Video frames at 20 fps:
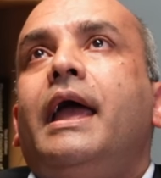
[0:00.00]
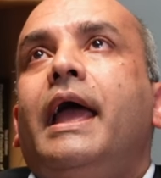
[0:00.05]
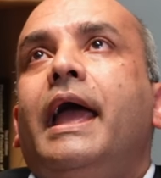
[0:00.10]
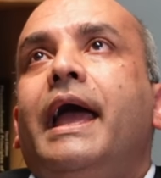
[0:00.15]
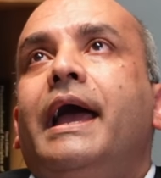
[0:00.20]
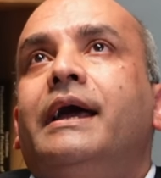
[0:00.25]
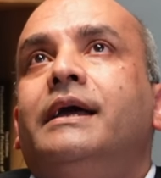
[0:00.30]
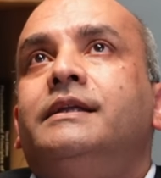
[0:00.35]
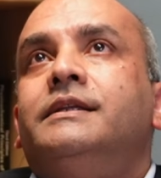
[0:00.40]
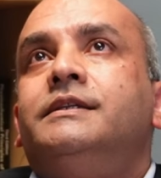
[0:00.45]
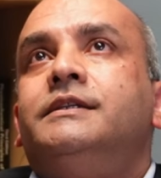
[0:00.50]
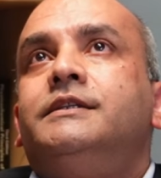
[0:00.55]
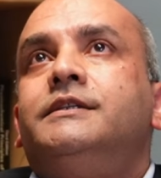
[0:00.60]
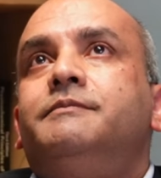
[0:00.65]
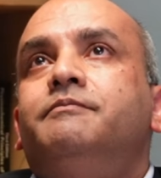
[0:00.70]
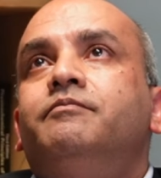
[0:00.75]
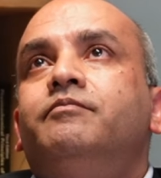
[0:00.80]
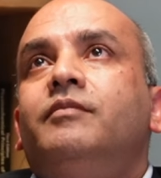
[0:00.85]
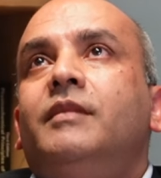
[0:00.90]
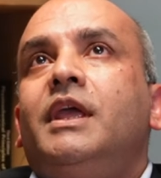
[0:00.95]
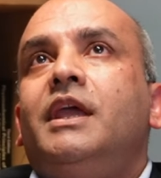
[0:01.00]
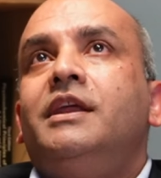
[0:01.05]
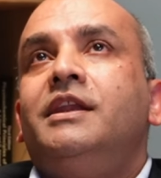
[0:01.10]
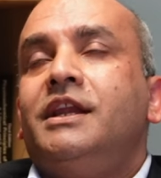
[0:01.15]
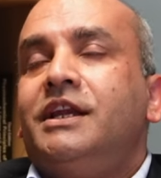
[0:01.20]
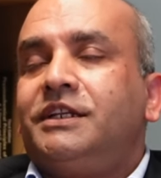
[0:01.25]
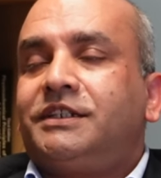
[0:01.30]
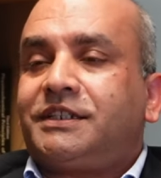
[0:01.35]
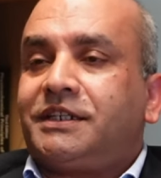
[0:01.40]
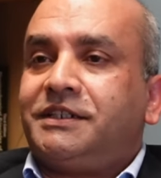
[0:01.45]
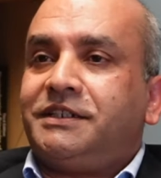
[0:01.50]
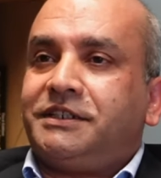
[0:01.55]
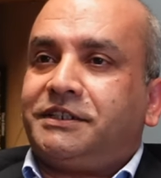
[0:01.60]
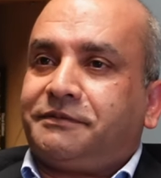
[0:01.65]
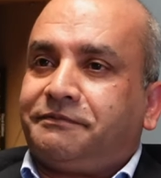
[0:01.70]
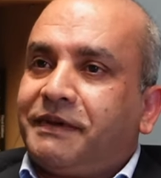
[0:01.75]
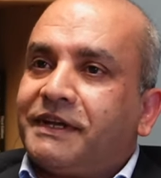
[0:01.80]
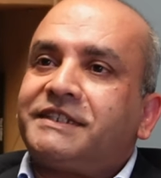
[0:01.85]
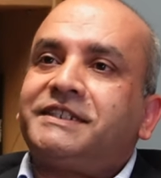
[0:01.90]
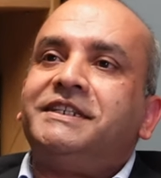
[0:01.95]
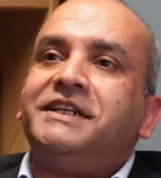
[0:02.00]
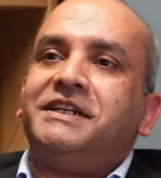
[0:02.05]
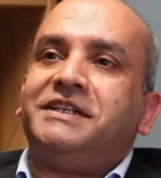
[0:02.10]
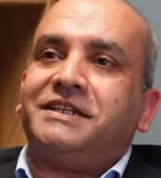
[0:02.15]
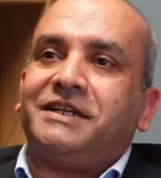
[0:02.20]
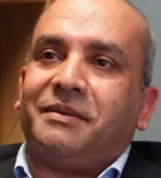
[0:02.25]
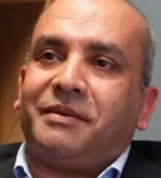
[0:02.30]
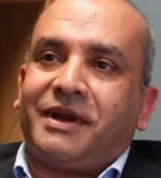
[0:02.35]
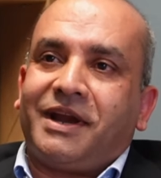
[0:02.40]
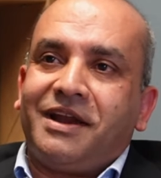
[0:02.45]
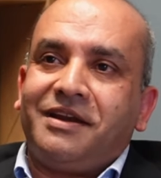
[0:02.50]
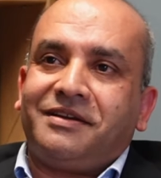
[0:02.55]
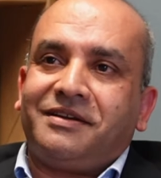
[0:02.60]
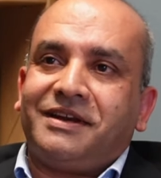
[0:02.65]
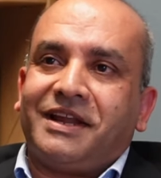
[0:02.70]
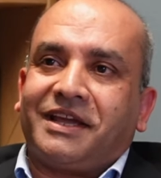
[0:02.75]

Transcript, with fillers: And inhalation is fascinating, right?